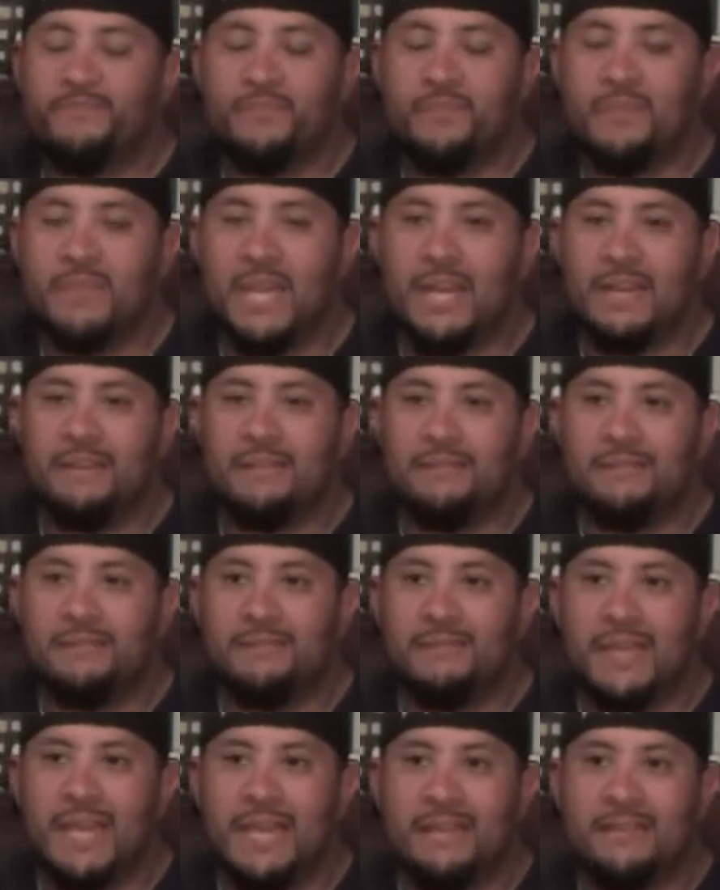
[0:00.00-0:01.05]

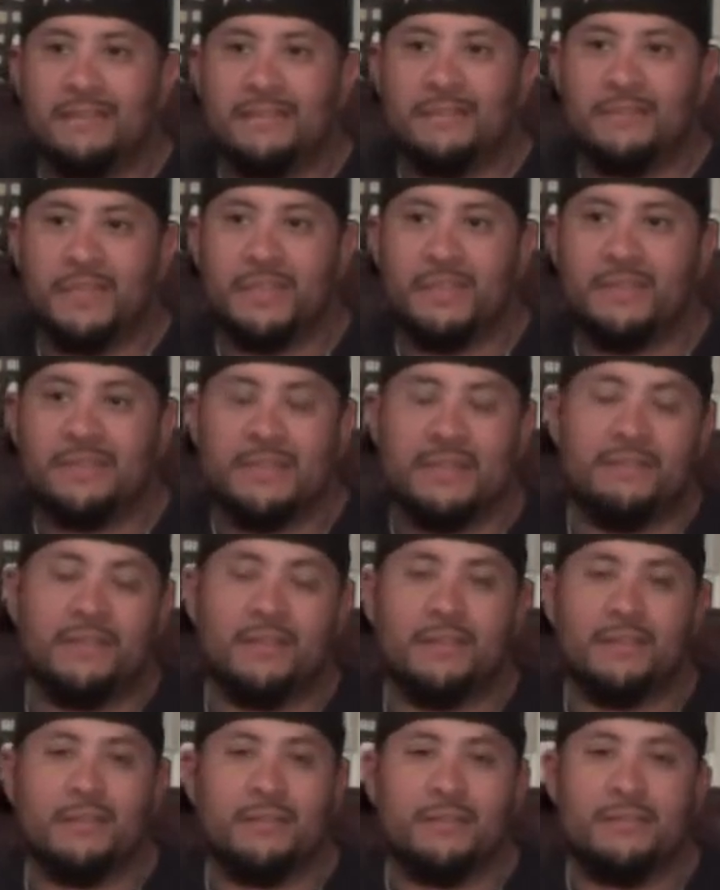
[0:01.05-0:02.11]
that to me is
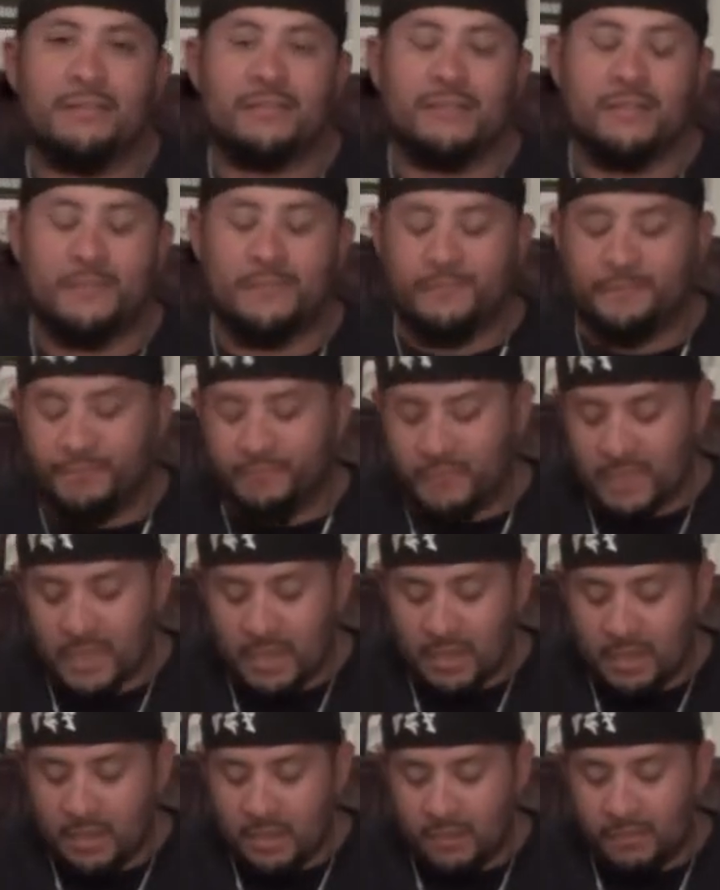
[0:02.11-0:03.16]
everything. So.
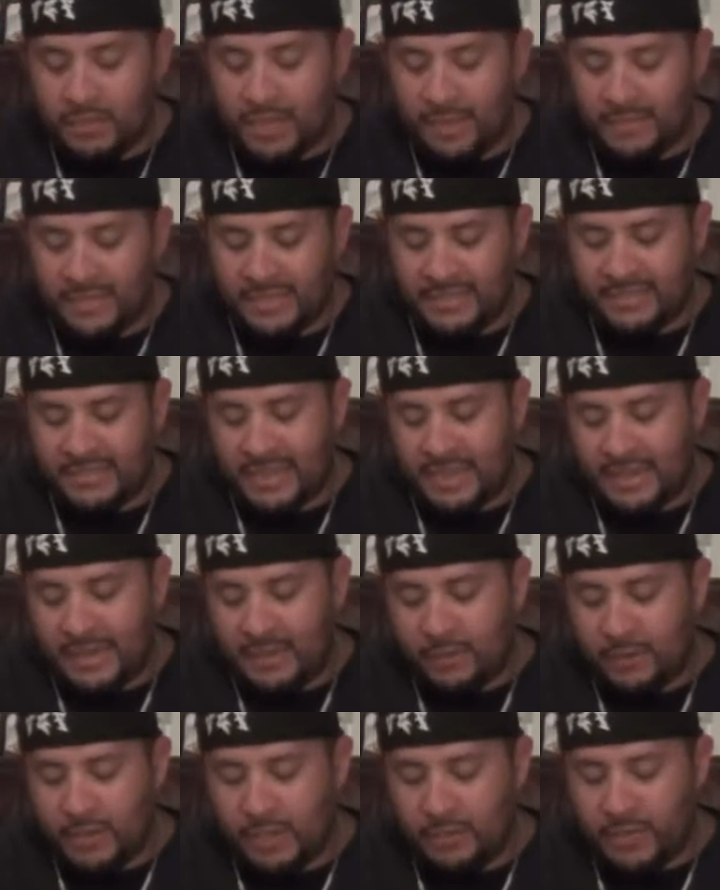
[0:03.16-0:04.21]
With that being said,
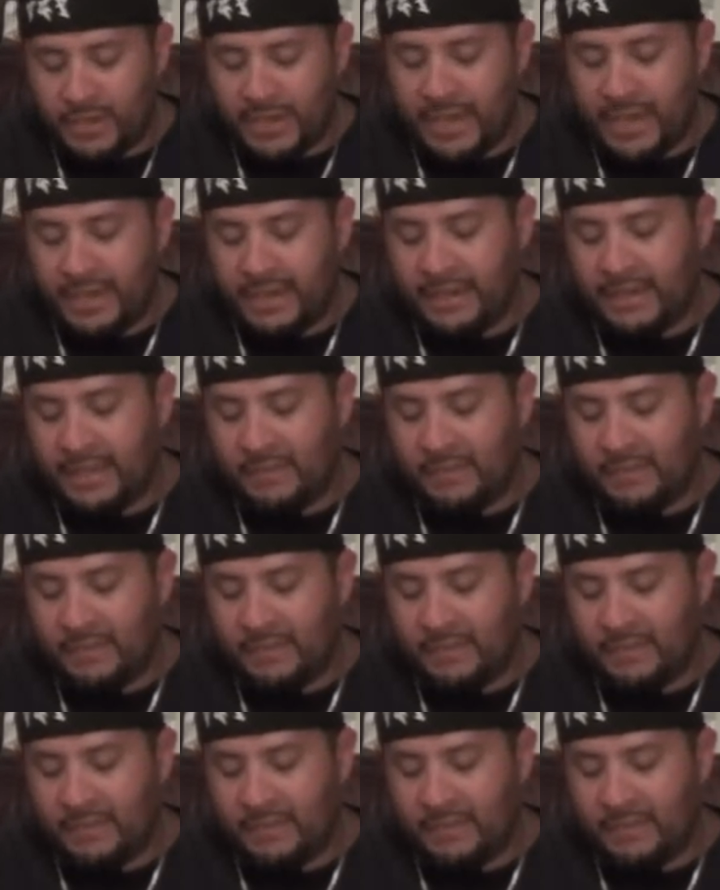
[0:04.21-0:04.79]
he went ahead and